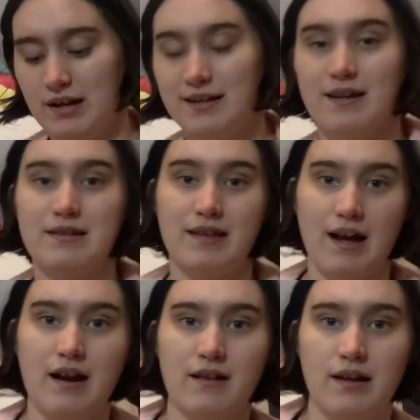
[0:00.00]
Yes, they
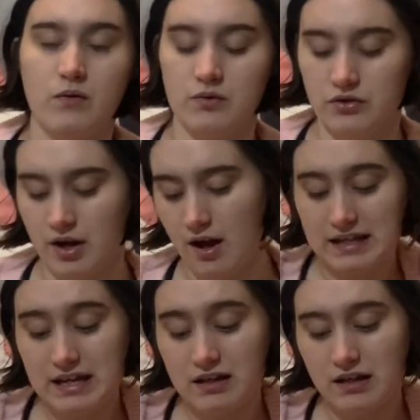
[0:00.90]
had a language.
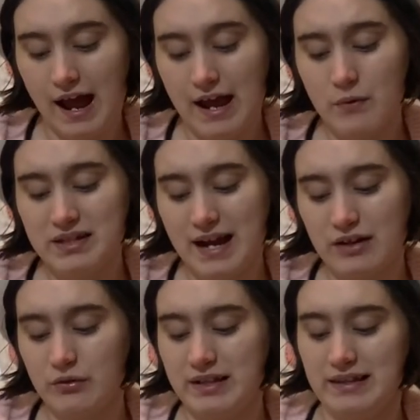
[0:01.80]
It wasn't
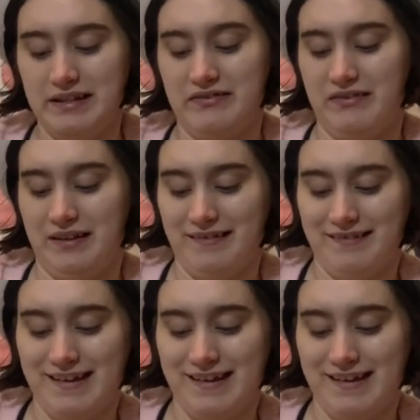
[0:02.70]
actually listening.